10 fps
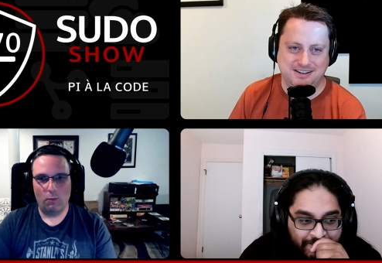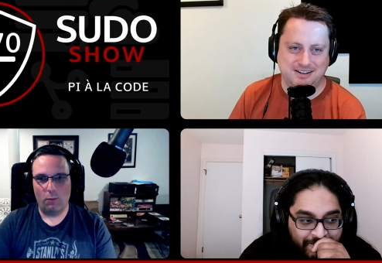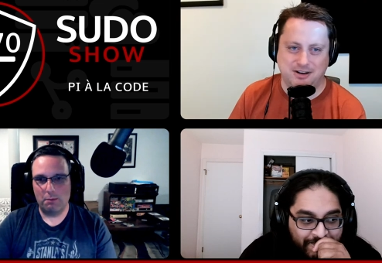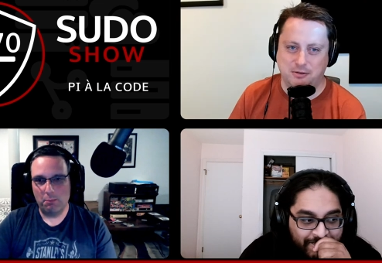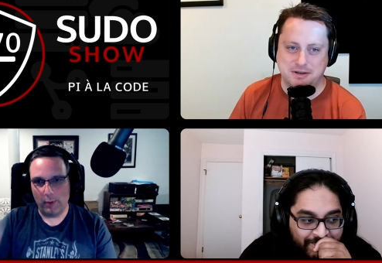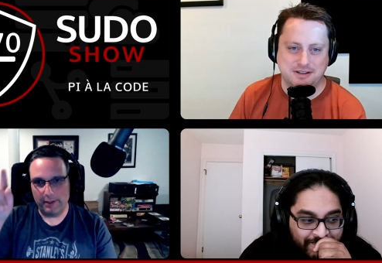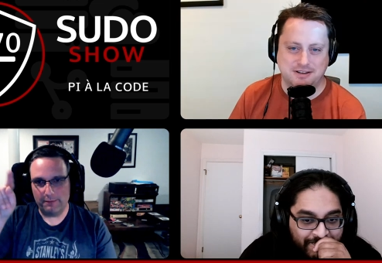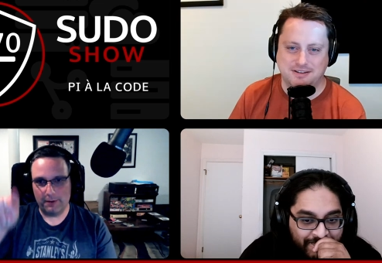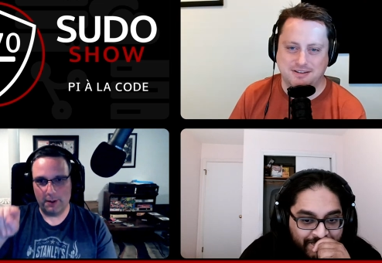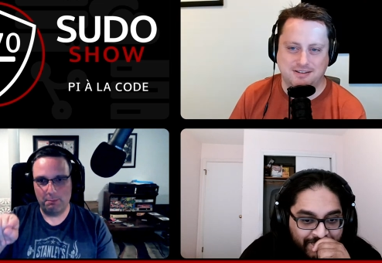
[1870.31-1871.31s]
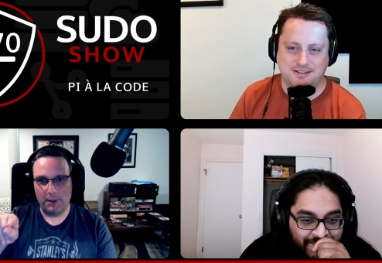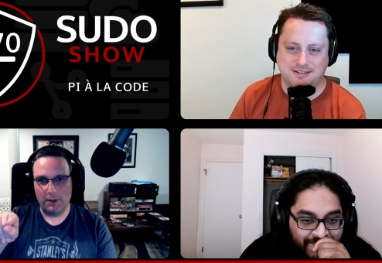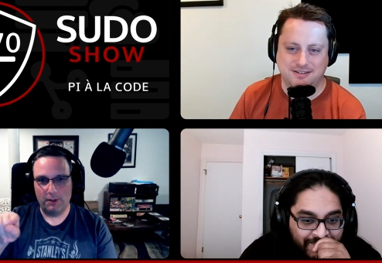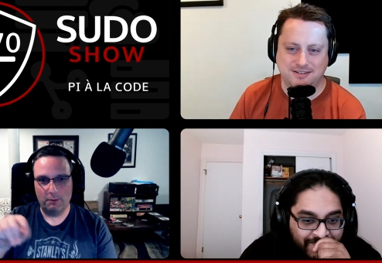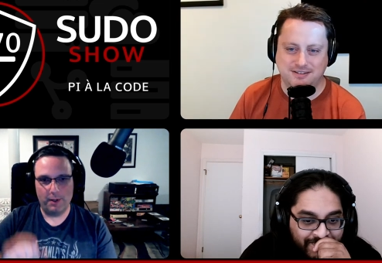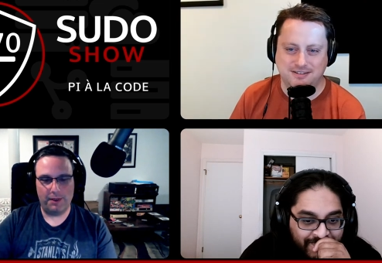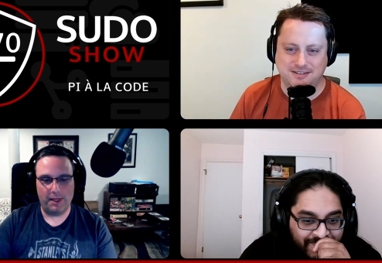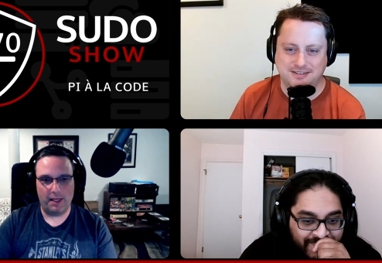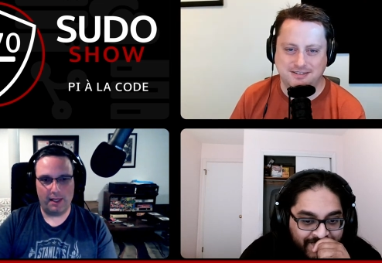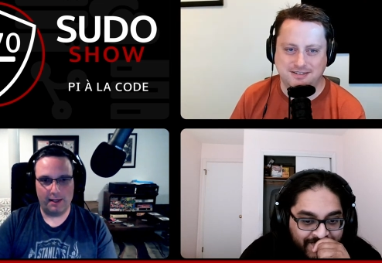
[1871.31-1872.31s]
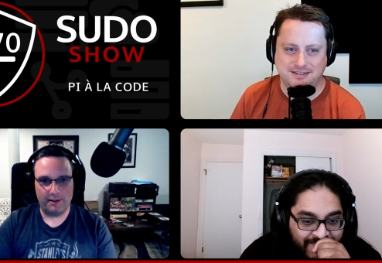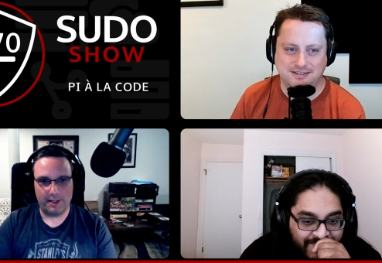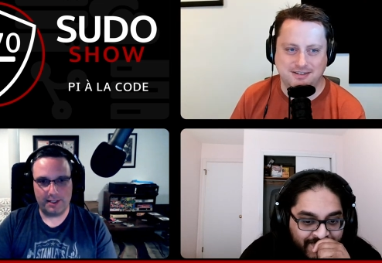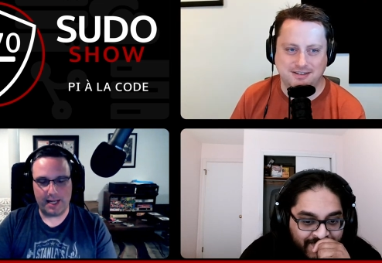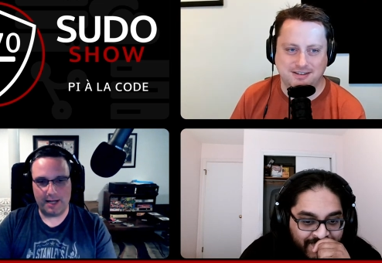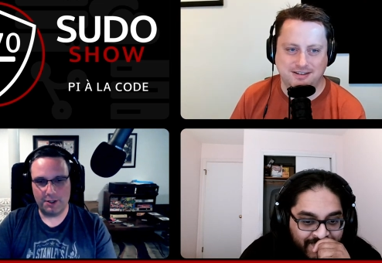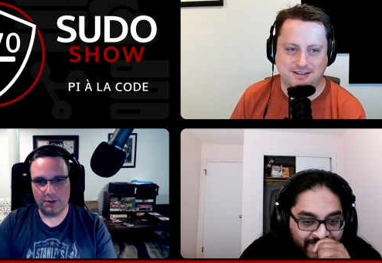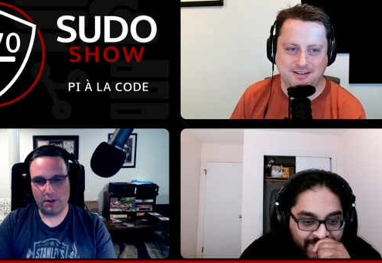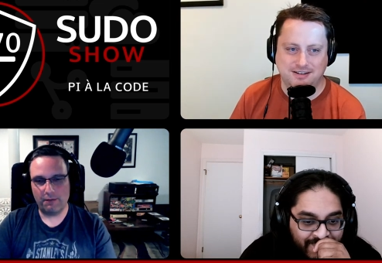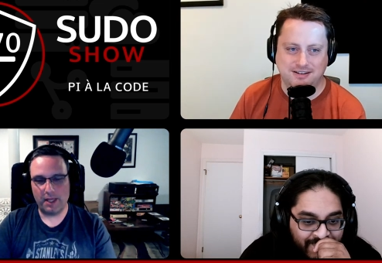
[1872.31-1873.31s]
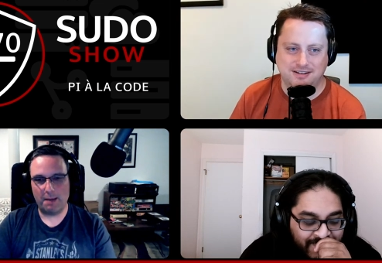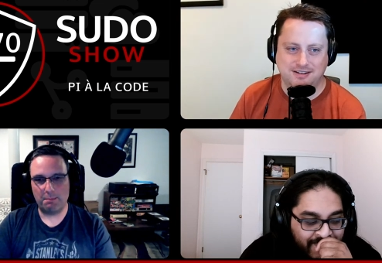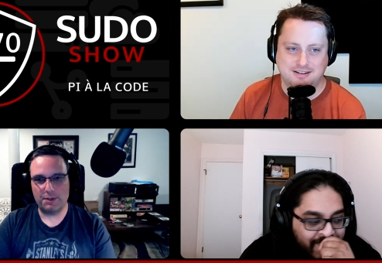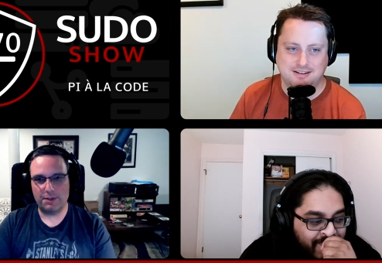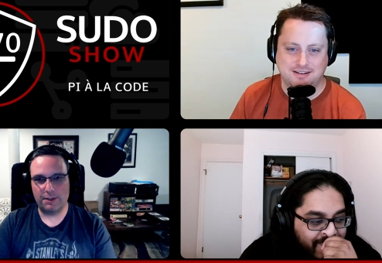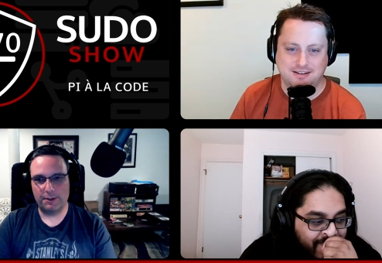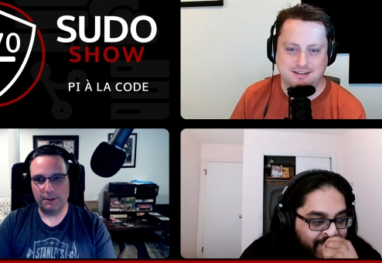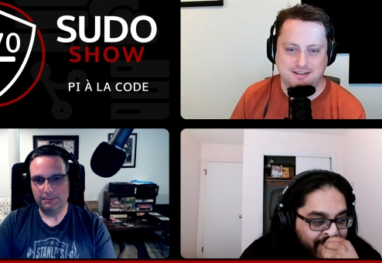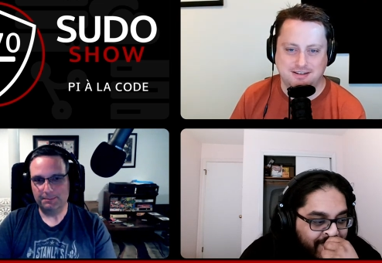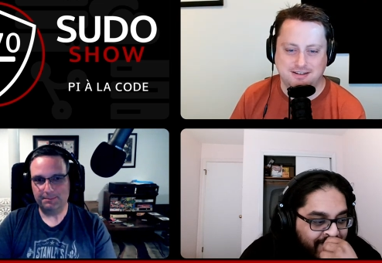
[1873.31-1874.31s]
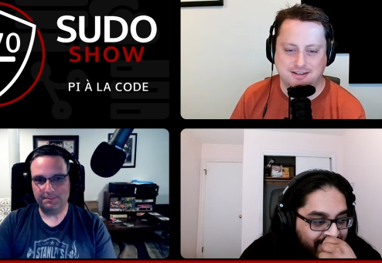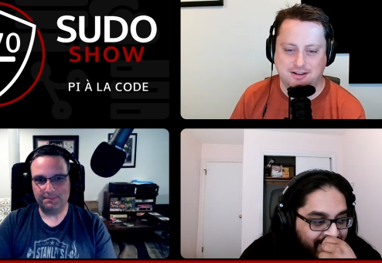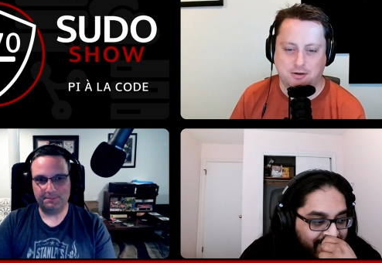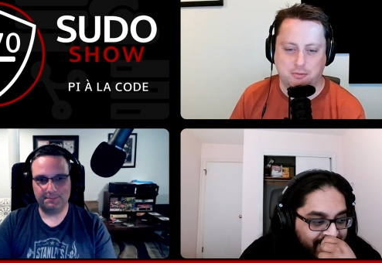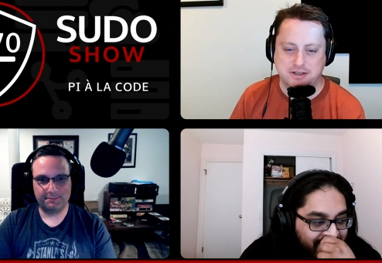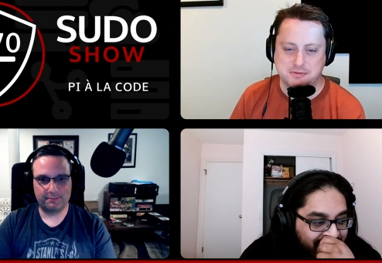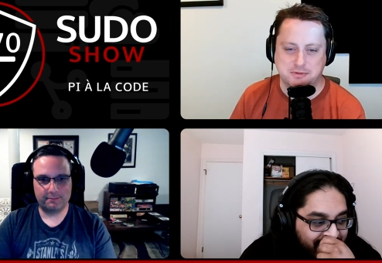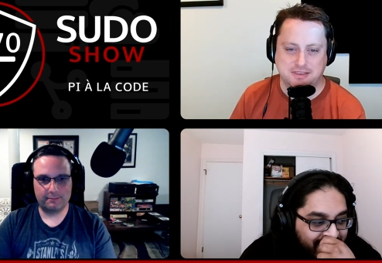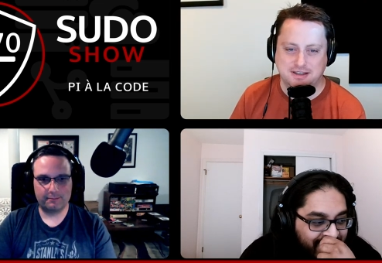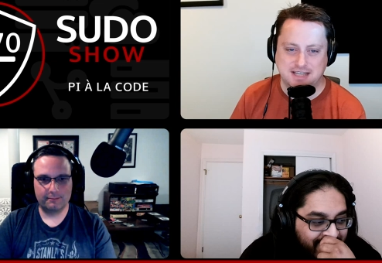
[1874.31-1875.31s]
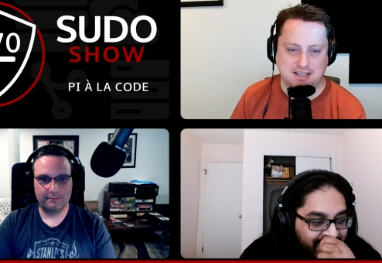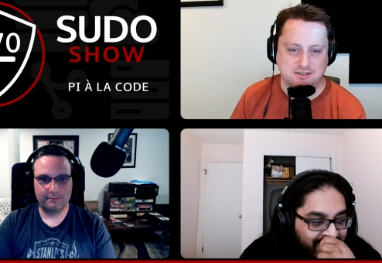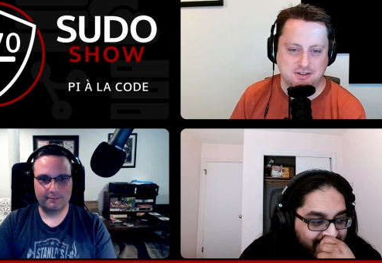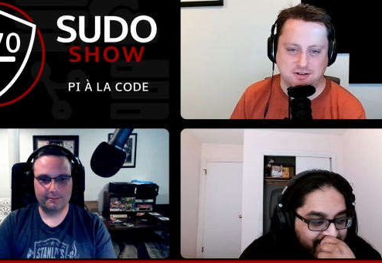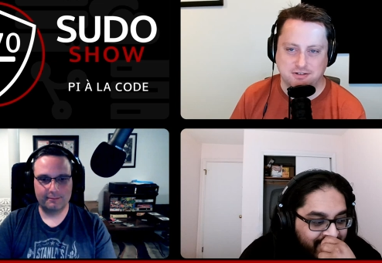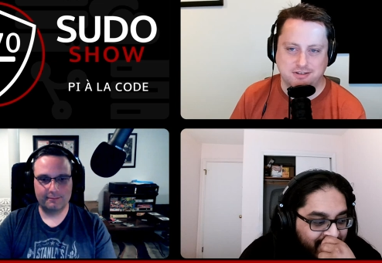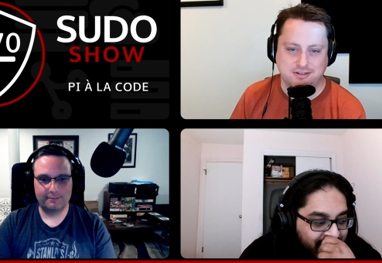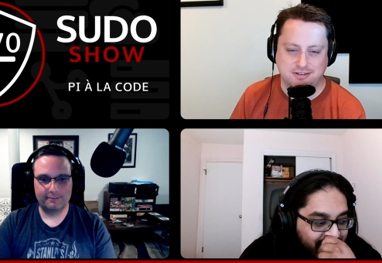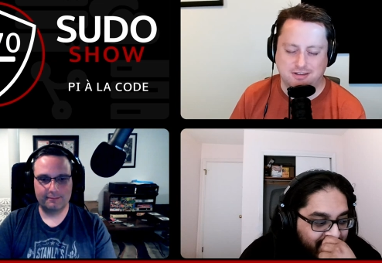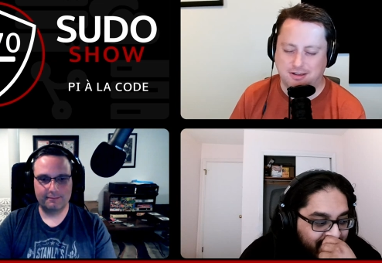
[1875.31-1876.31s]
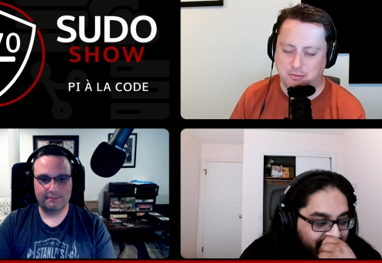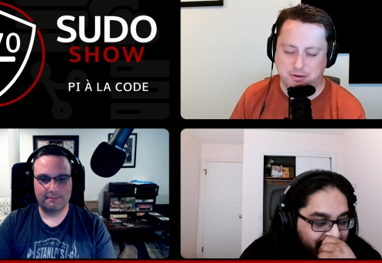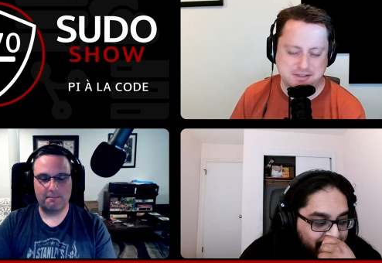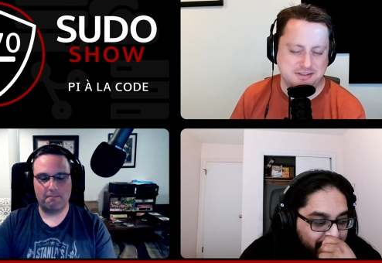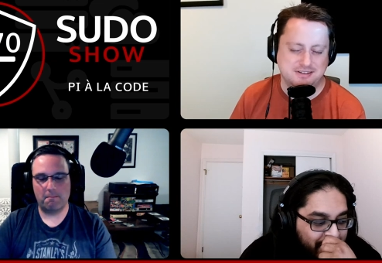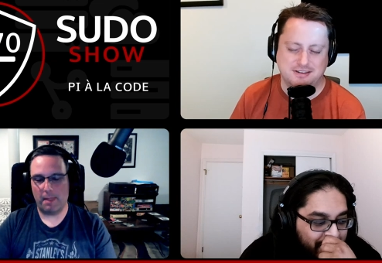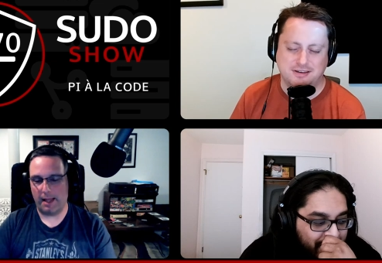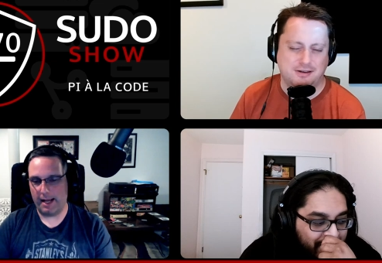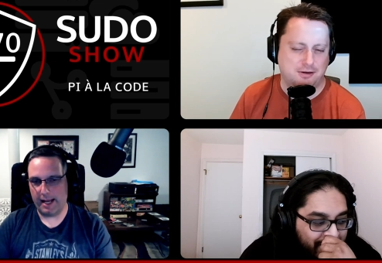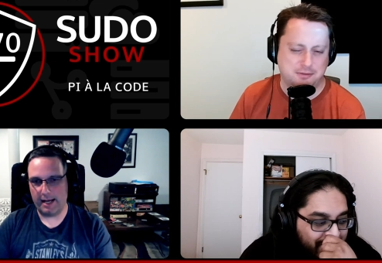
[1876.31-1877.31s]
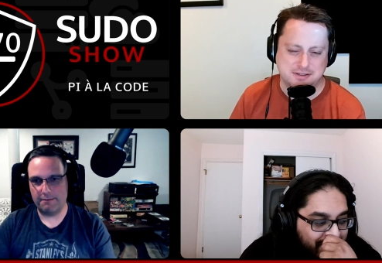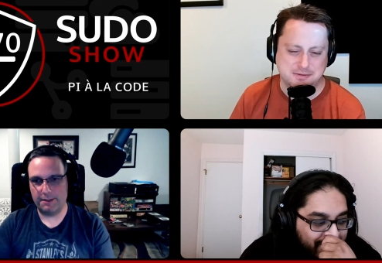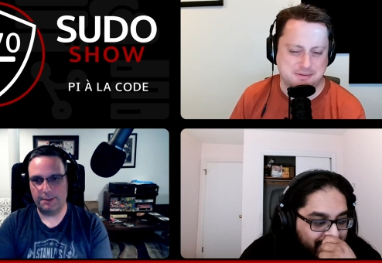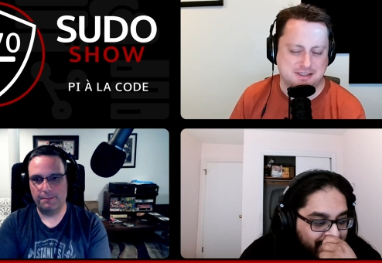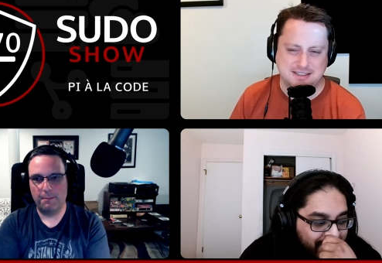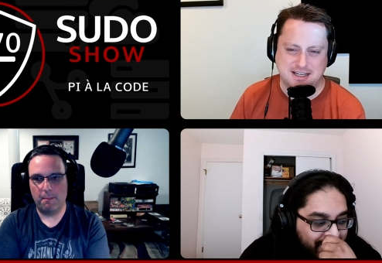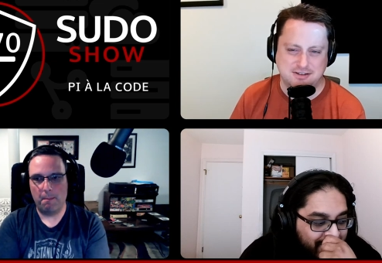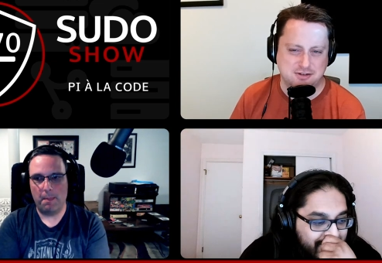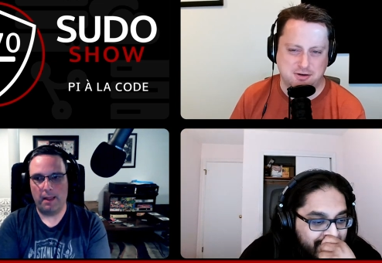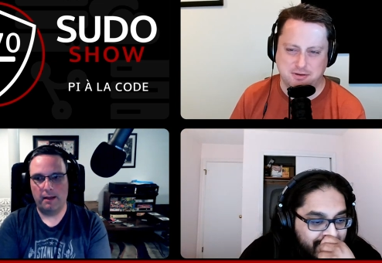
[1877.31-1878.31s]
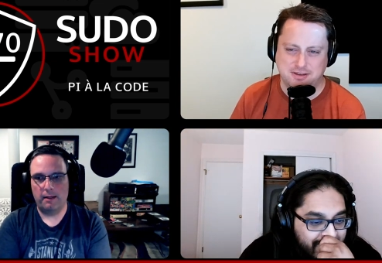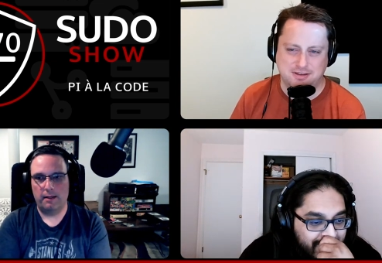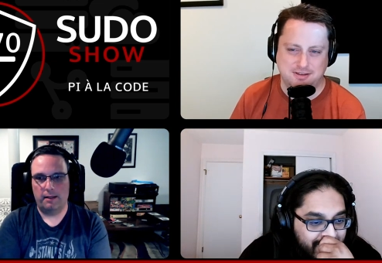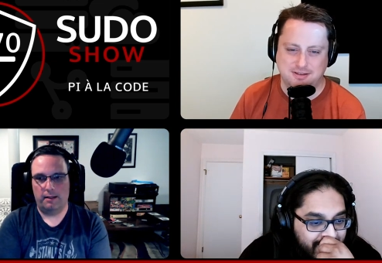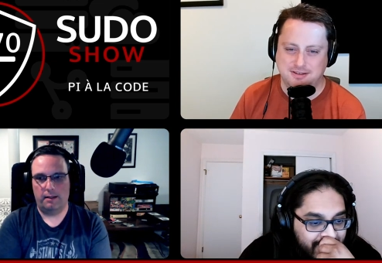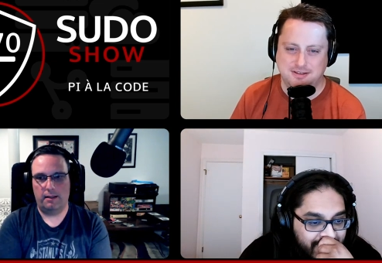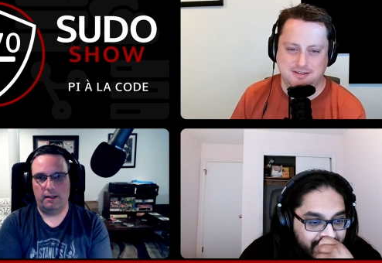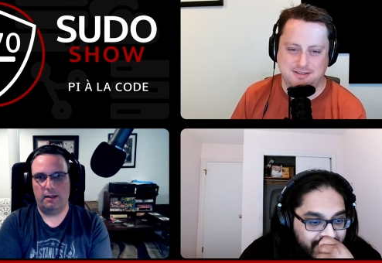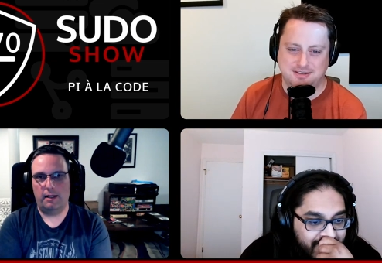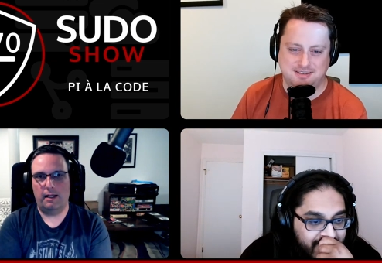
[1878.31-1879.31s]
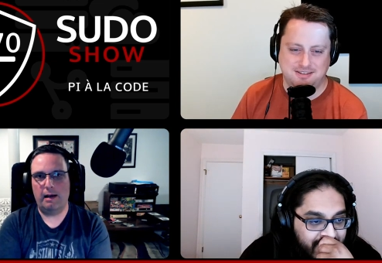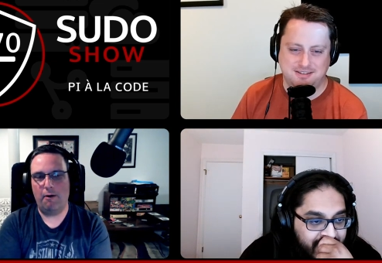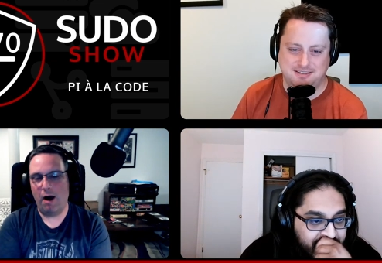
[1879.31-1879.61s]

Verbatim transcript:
Speaker 1: One Always. point for Bill with the uh, the dad joke of the episode.
Speaker 2: Always with the dad joke. Always. I Always with the dad joke.
Speaker 1: Now,